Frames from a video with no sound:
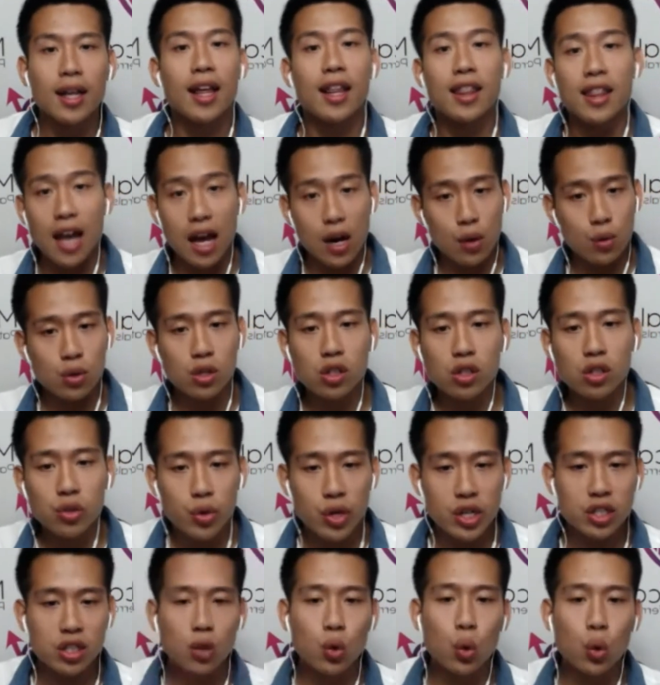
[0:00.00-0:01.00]
That will
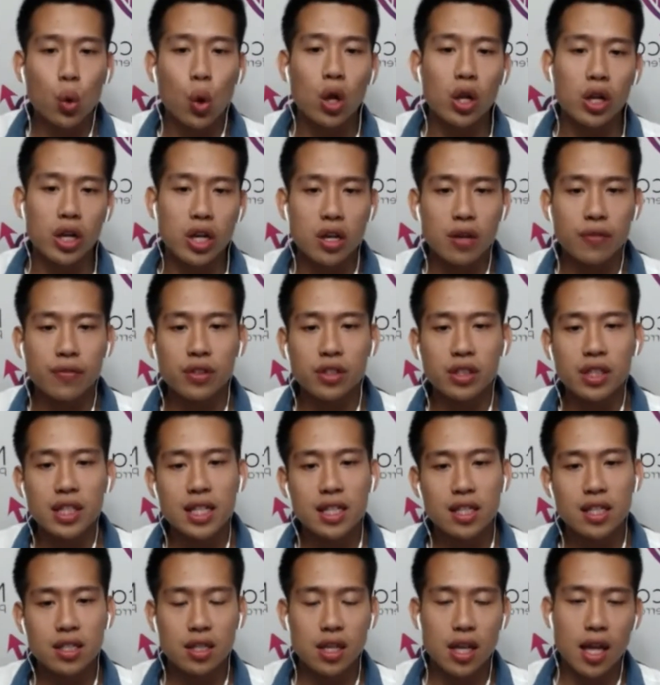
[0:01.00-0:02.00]
increase the quality of the
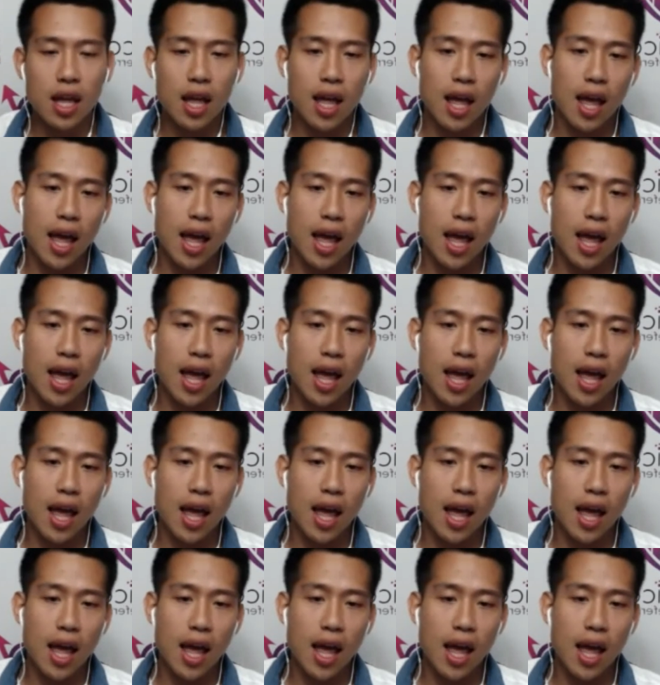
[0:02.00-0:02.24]
leads.